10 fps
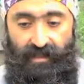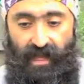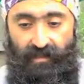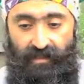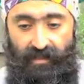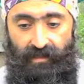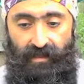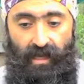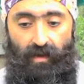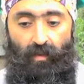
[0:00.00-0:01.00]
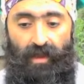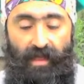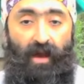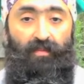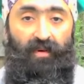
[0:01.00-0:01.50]
analysis, we
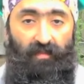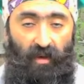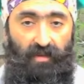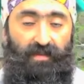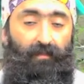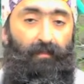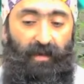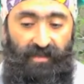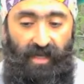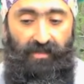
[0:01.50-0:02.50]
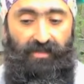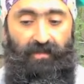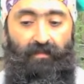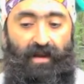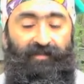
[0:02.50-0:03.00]
now propose
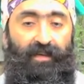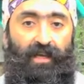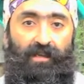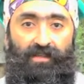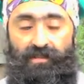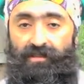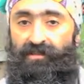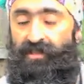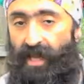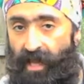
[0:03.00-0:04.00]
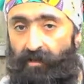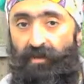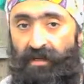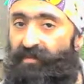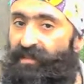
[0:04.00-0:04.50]
potential modifications to the
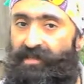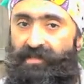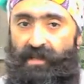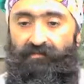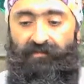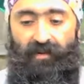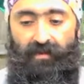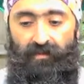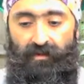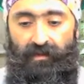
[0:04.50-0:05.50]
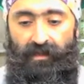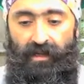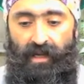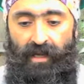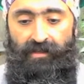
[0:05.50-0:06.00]
Equity by Design framework
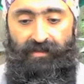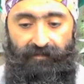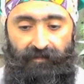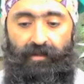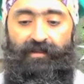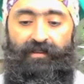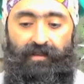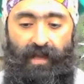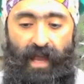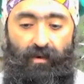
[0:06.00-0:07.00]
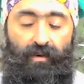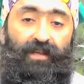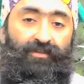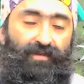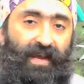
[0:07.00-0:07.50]
to further
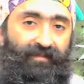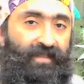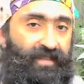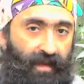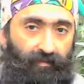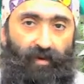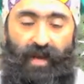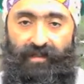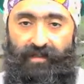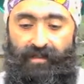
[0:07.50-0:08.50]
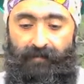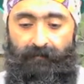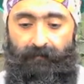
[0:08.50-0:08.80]
equity drive design practice.